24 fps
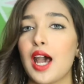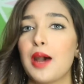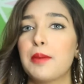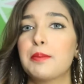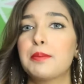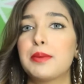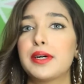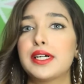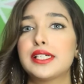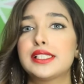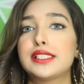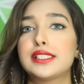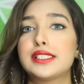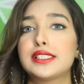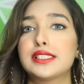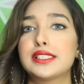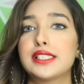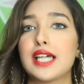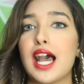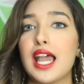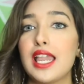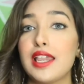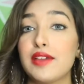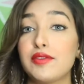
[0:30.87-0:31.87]
but
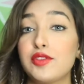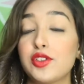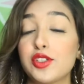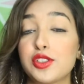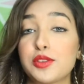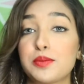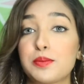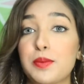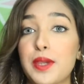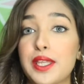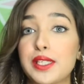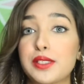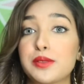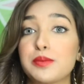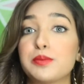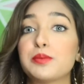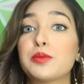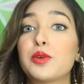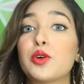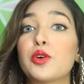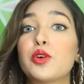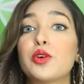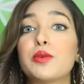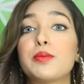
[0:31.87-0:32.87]
I have to spend
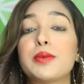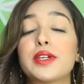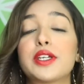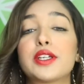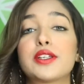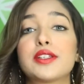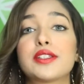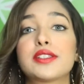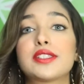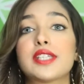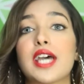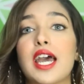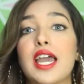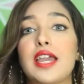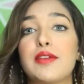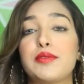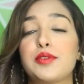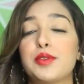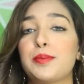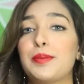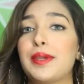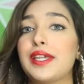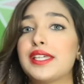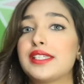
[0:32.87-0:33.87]
more because I have
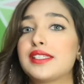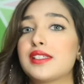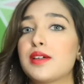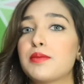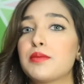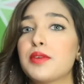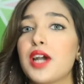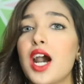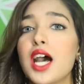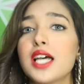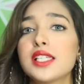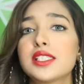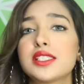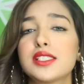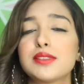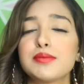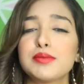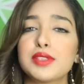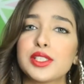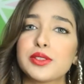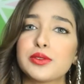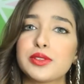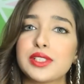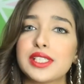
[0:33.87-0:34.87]
to pay some custom
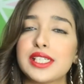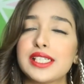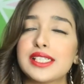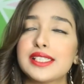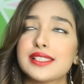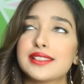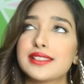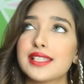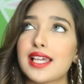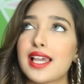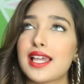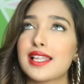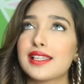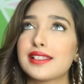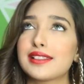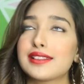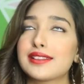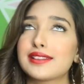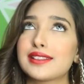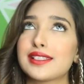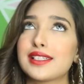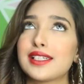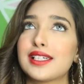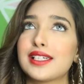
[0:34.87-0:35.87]
duties and